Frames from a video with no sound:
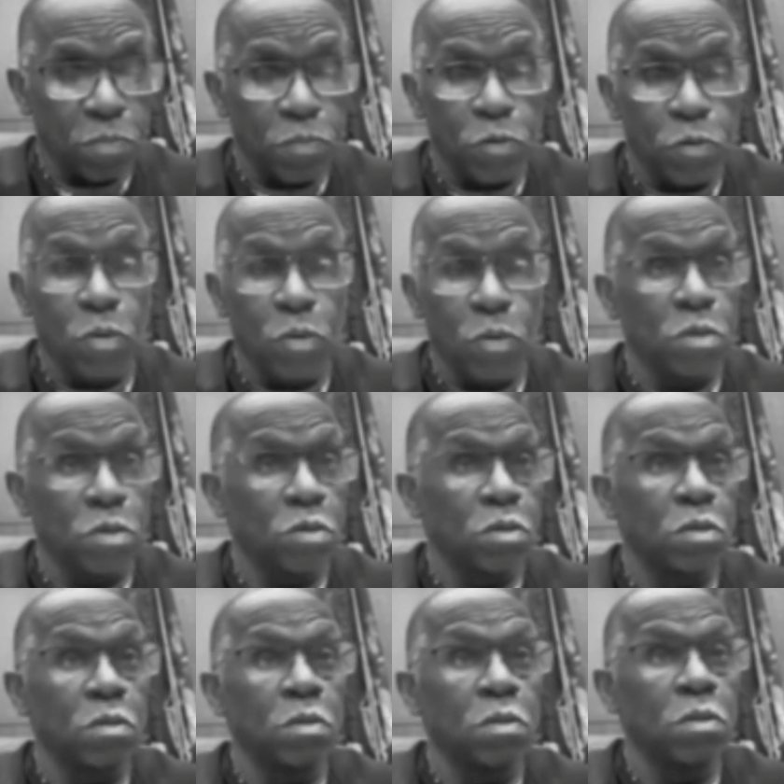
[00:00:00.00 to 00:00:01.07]
courtroom
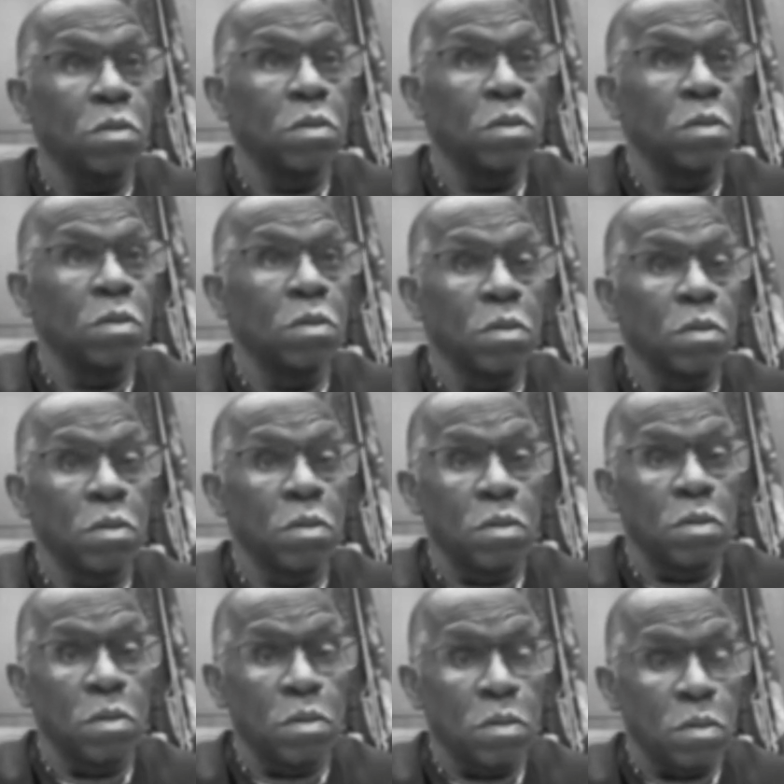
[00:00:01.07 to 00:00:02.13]
meltdown either
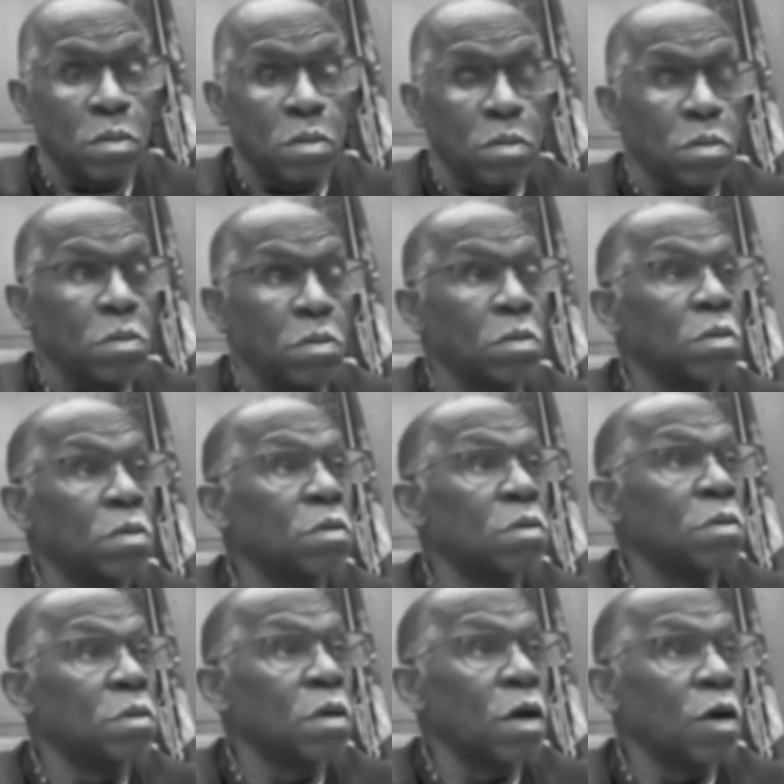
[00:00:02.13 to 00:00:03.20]
starts with,
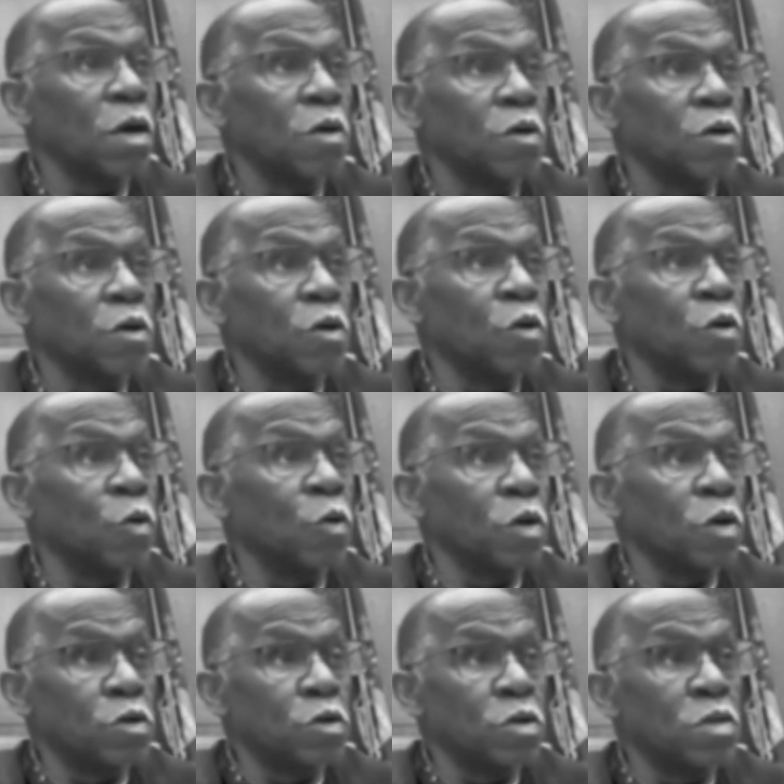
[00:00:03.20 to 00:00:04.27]
I do not
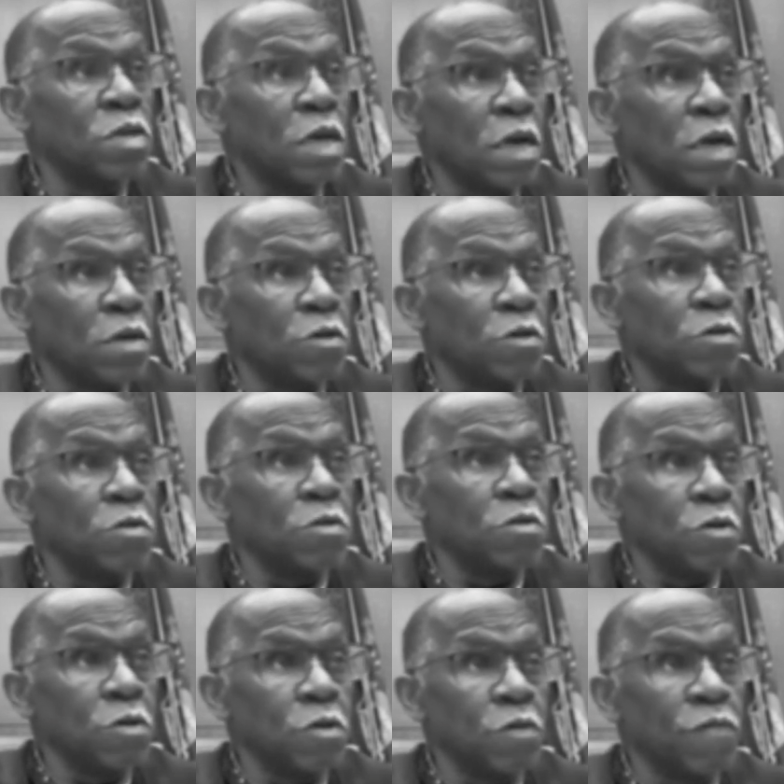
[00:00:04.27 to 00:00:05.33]
consent, or ends
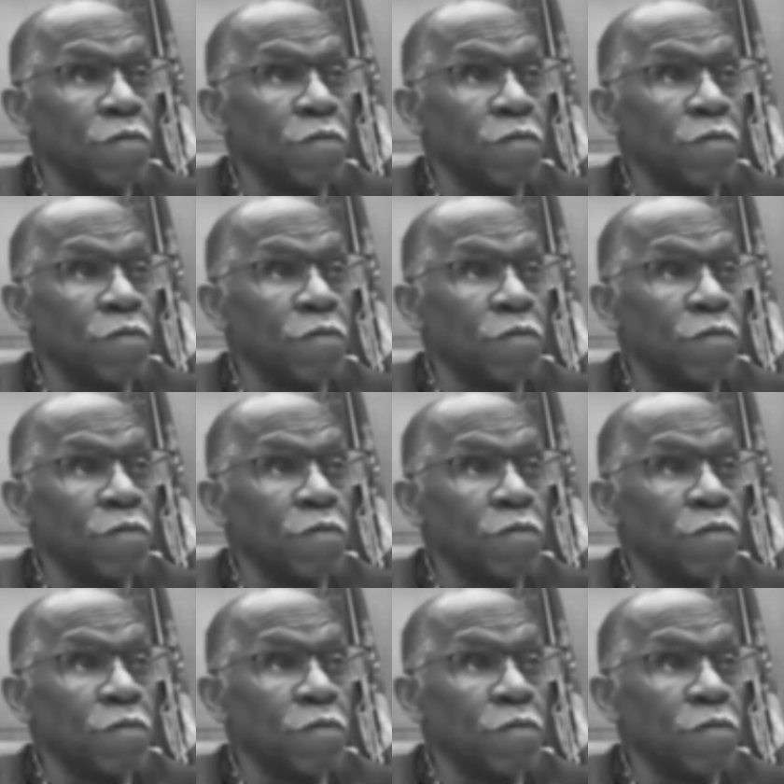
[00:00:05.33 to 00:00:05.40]
with,